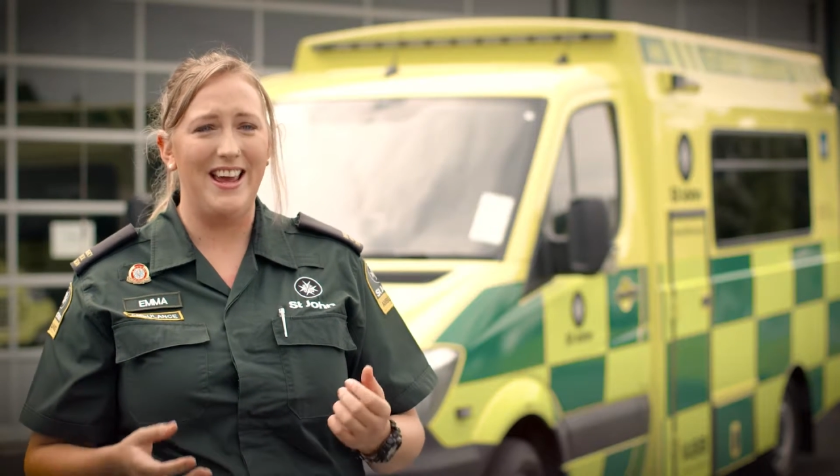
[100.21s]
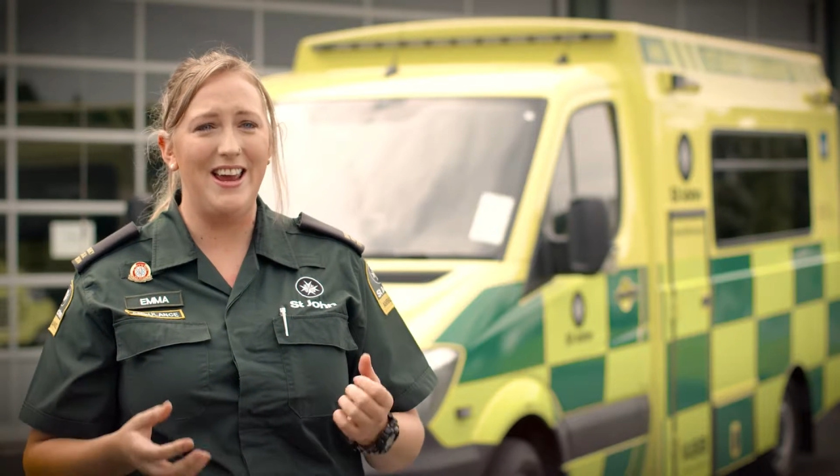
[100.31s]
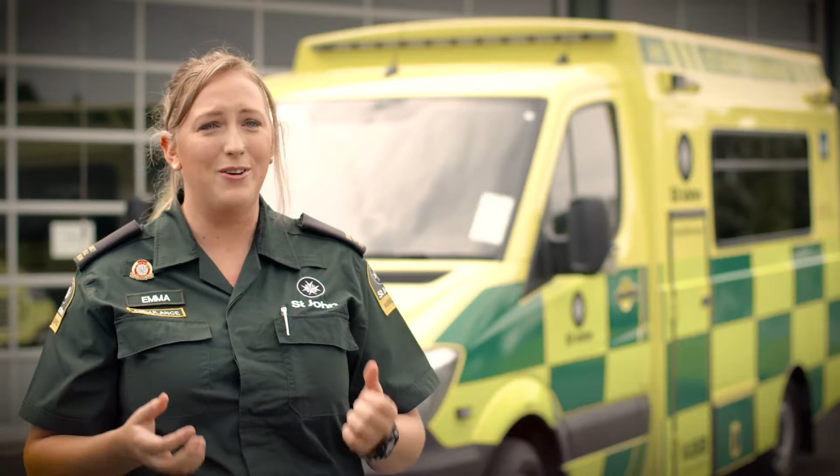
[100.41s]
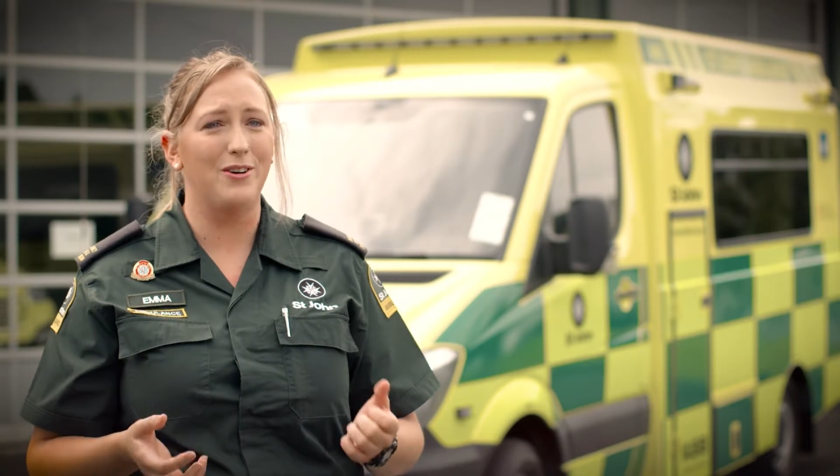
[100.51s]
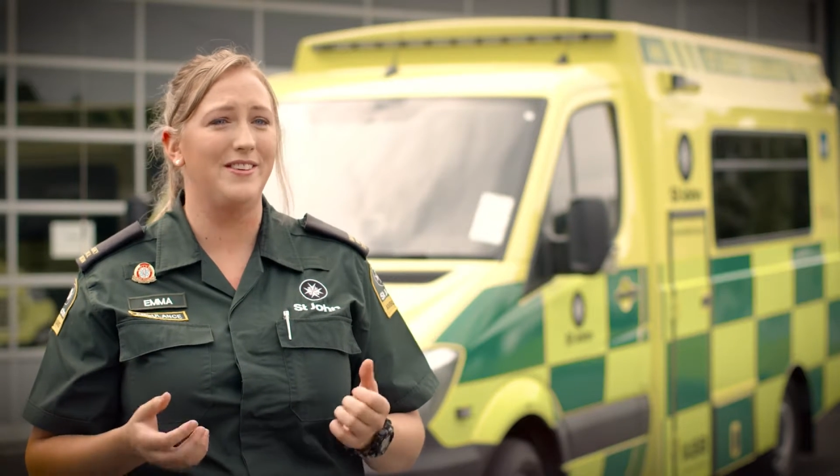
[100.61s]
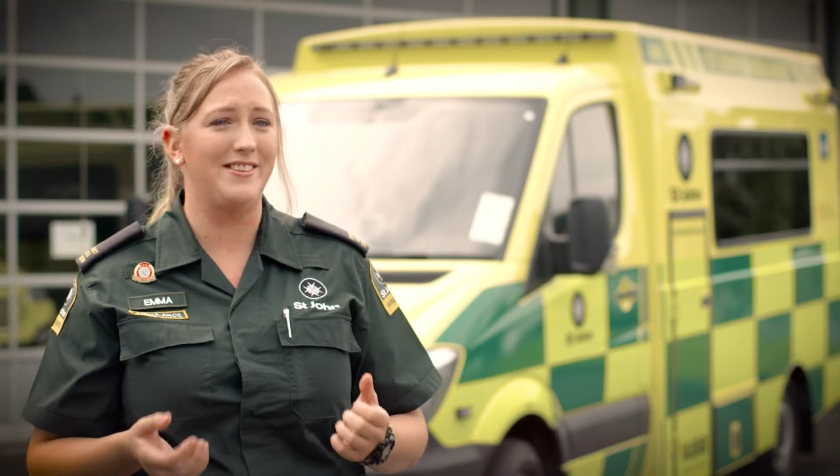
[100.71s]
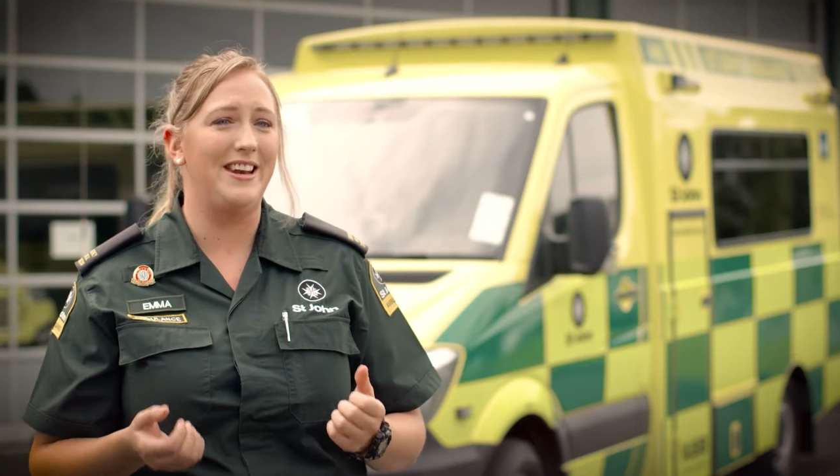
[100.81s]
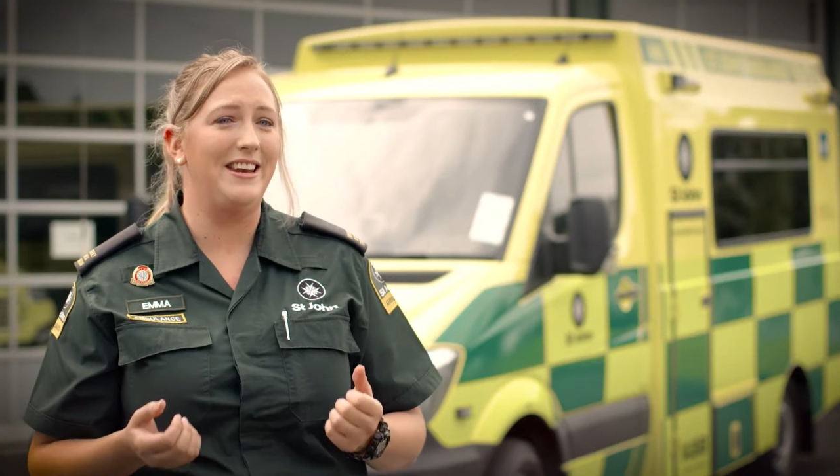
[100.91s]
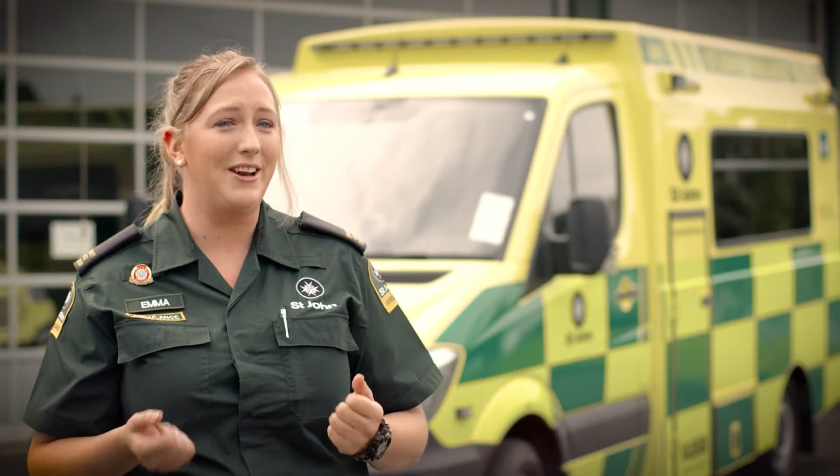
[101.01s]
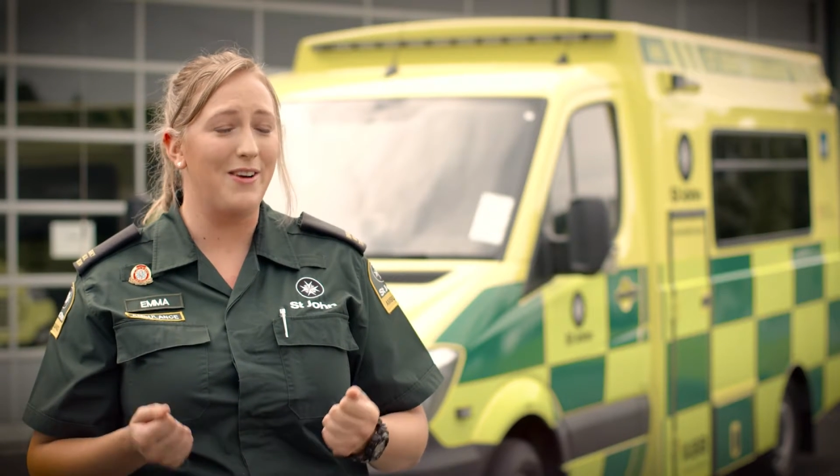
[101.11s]
And all of a
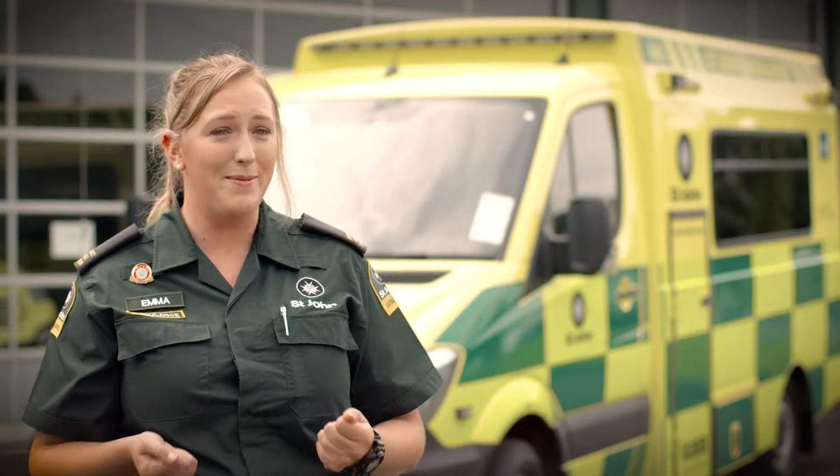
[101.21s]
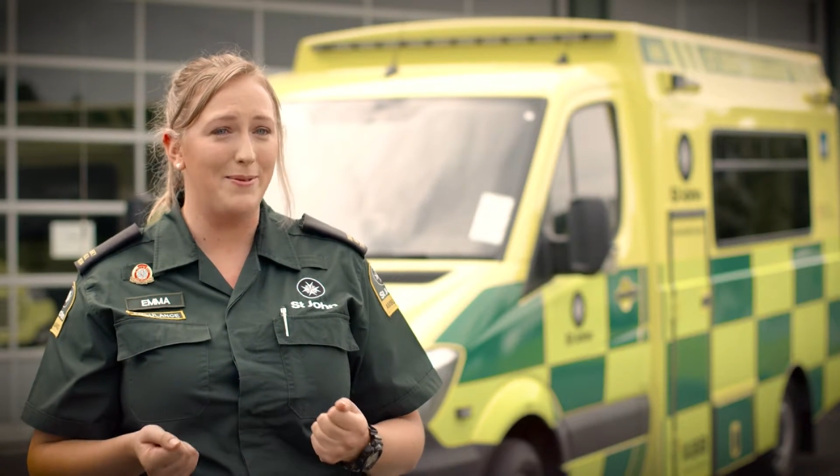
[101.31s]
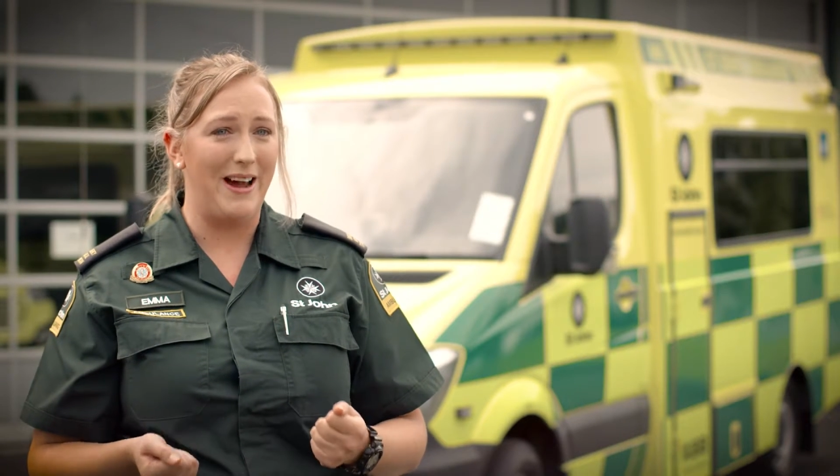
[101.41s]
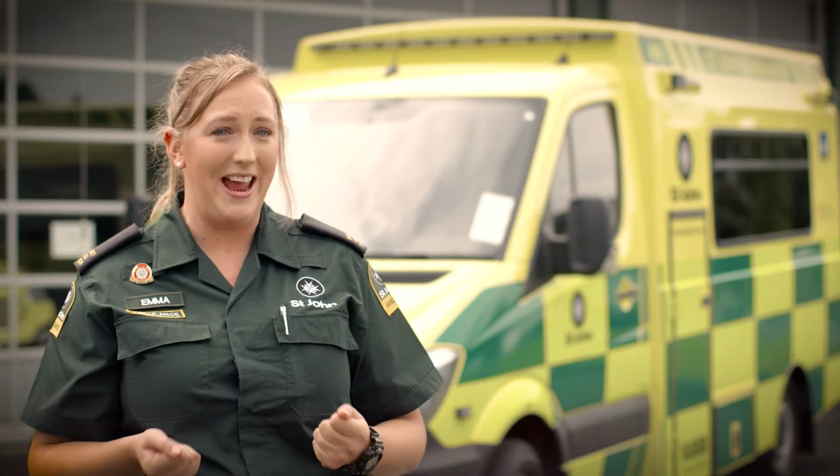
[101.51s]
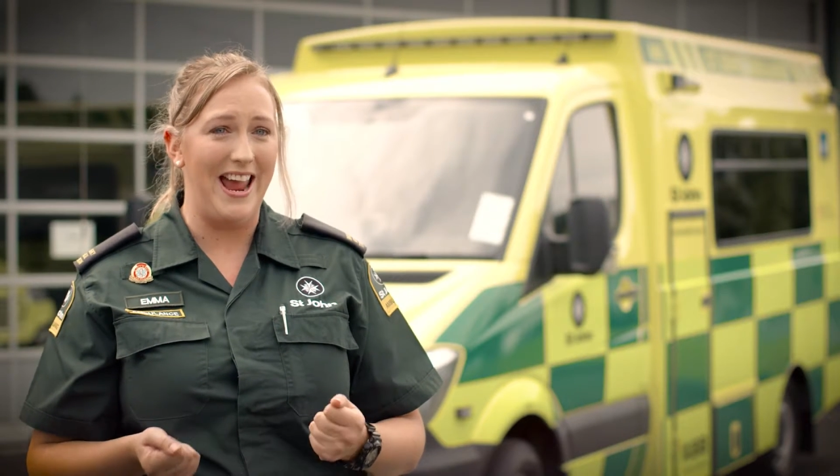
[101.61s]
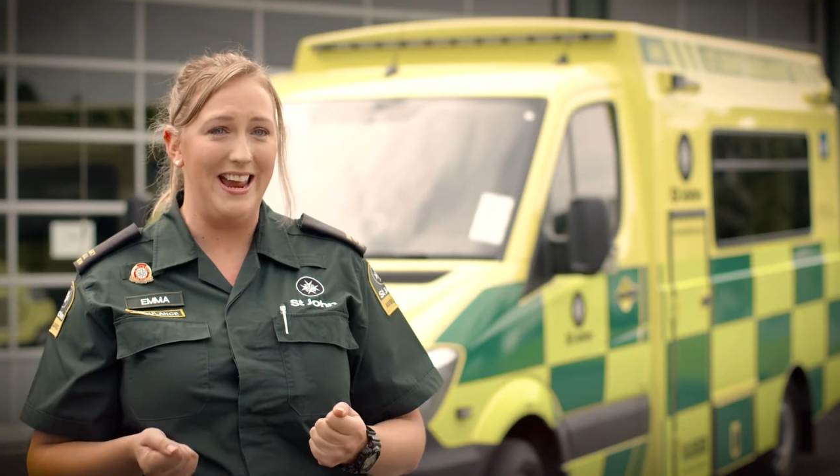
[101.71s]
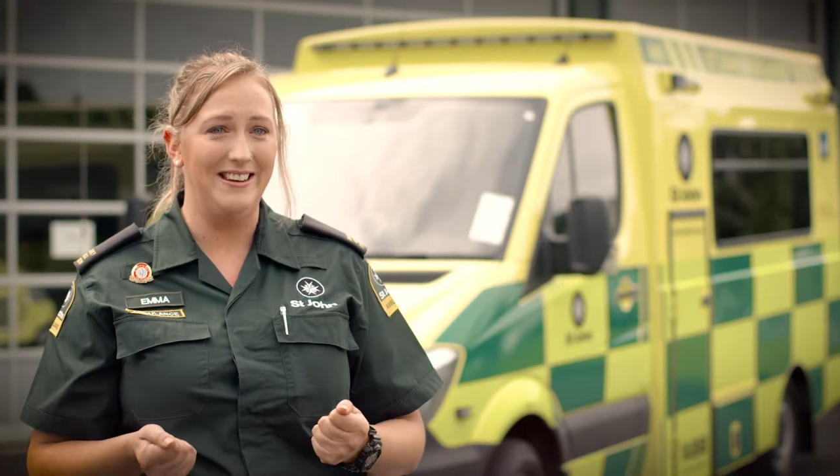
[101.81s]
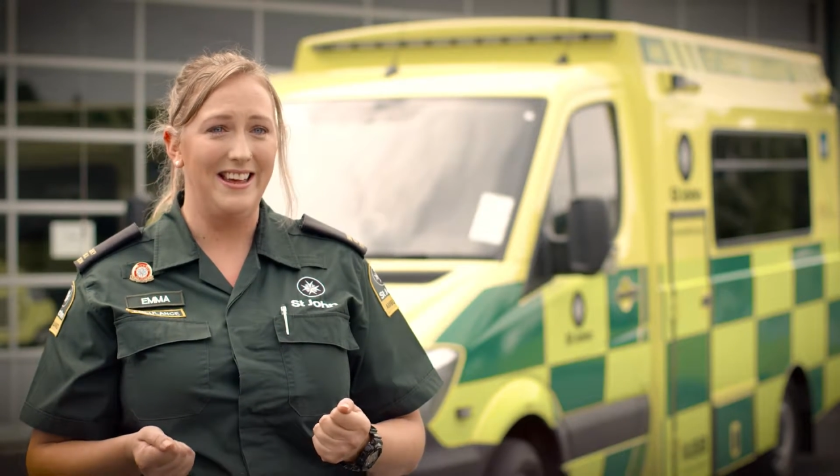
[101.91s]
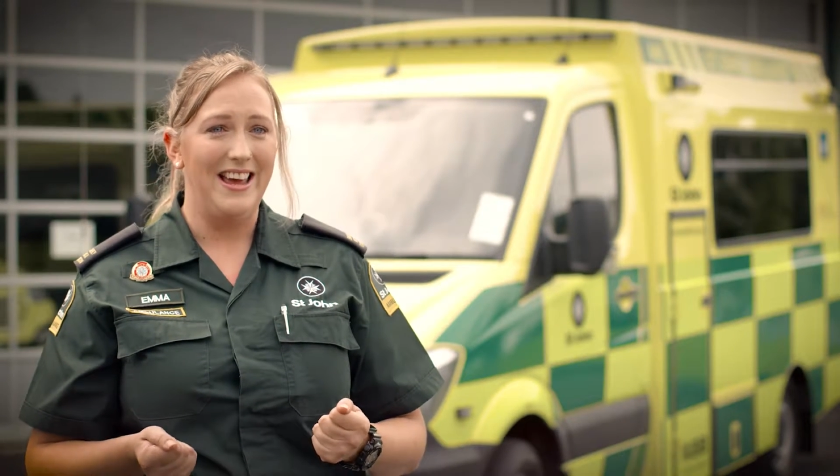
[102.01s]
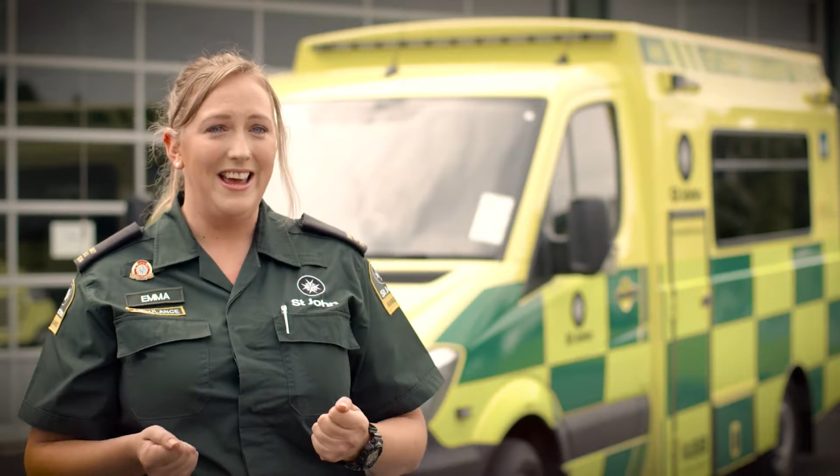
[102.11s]
sudden he grabs my hand